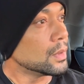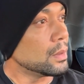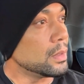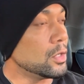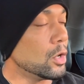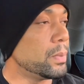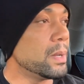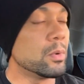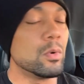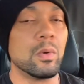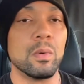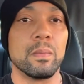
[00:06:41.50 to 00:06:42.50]
You know
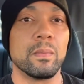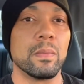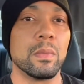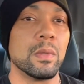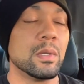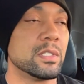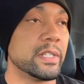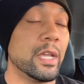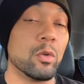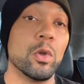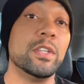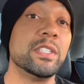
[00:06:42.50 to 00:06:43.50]
people say it
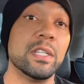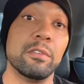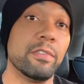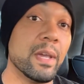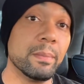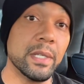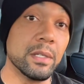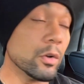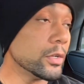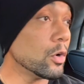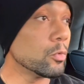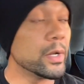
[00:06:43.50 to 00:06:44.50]
runs in the family. No, it
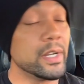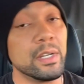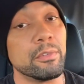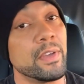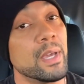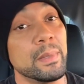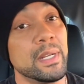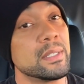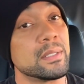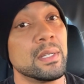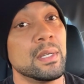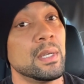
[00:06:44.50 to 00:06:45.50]
don't run in the family. That's
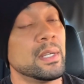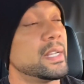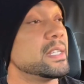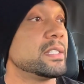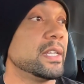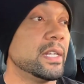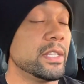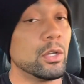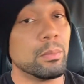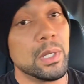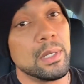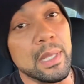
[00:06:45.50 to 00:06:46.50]
that's sin in your
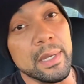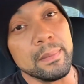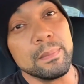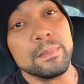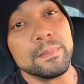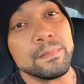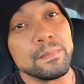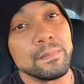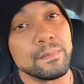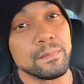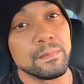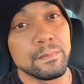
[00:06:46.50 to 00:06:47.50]
bloodline.
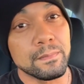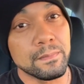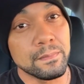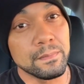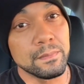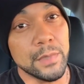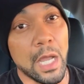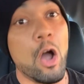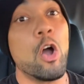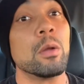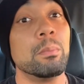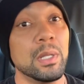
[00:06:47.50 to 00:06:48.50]

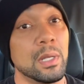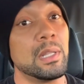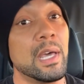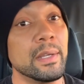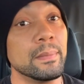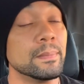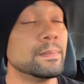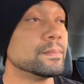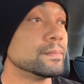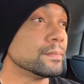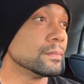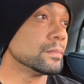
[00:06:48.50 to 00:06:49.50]
Our bloodline.
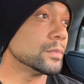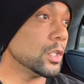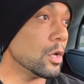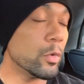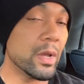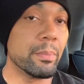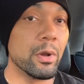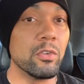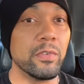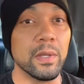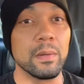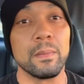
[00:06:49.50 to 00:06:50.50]
You know we're
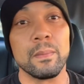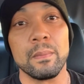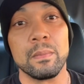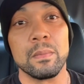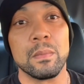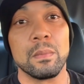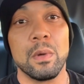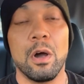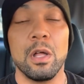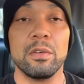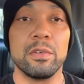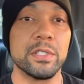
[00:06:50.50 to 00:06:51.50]
imperfect.
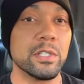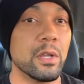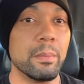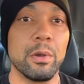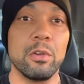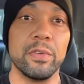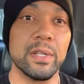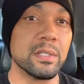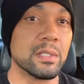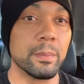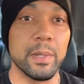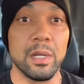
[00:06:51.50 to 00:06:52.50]
All of us are imperfect in
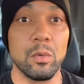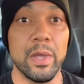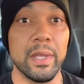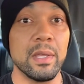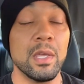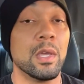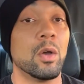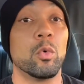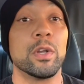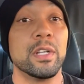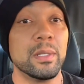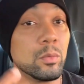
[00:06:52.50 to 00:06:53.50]
some kind of way. One
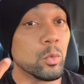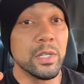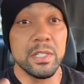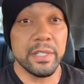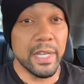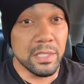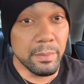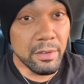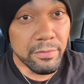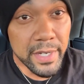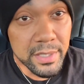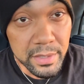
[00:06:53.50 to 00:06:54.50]
of the, one of the sides of my
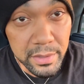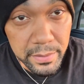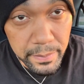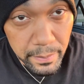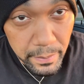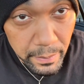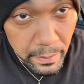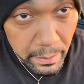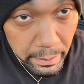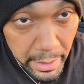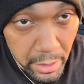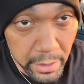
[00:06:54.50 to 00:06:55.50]
face is
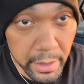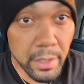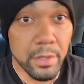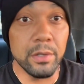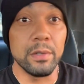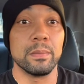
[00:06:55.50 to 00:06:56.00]
bigger than the other.